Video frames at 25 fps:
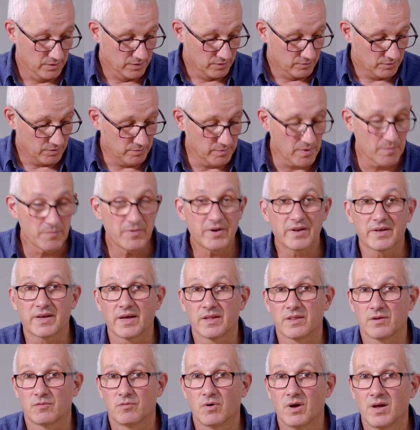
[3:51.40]
Remember to
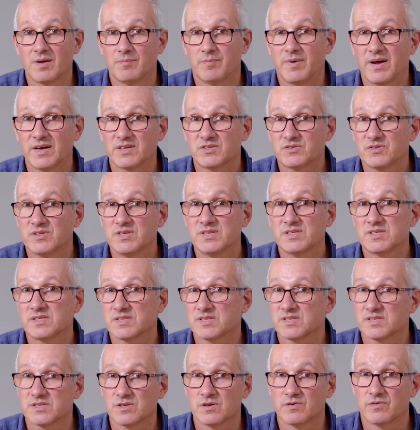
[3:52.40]
get the right batteries,
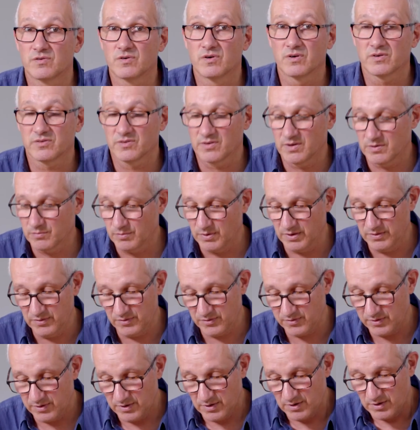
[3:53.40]
the silver oxide
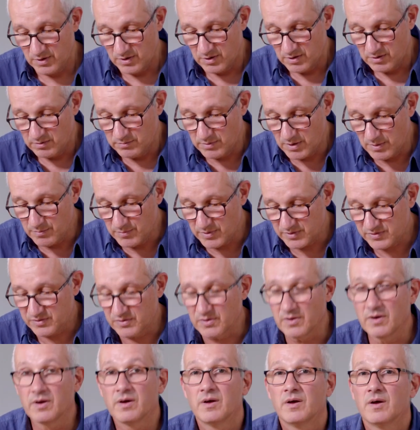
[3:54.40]
ones. Remember
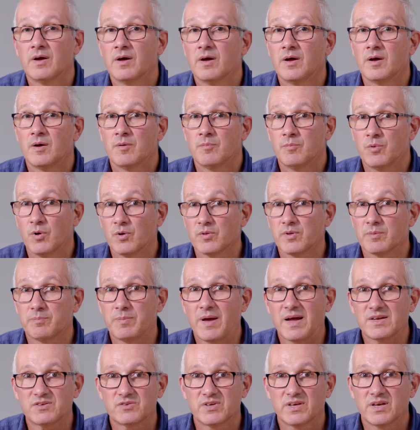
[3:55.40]
to put the
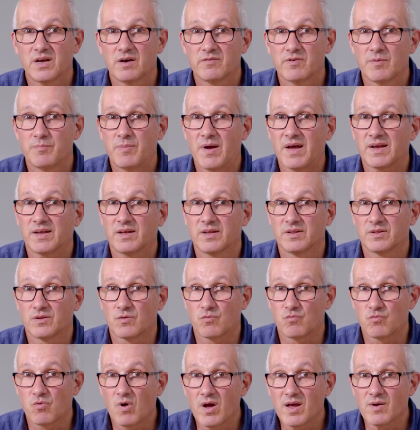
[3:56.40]
battery cover back in the
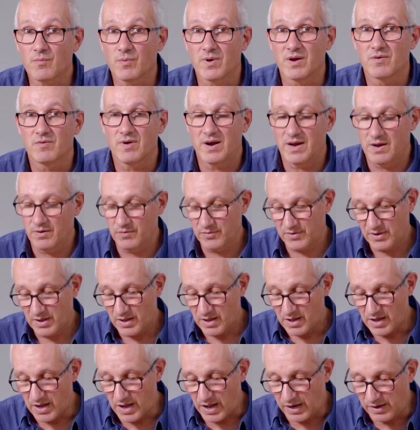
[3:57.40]
right way around
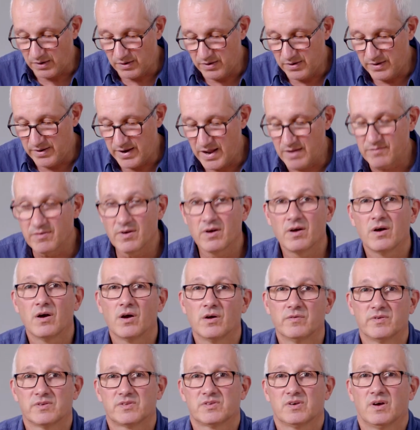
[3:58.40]
and never
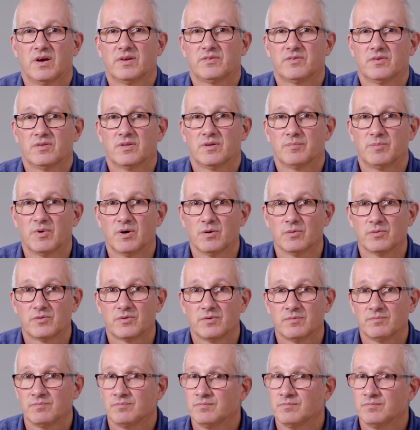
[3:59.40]
over tighten the bolt.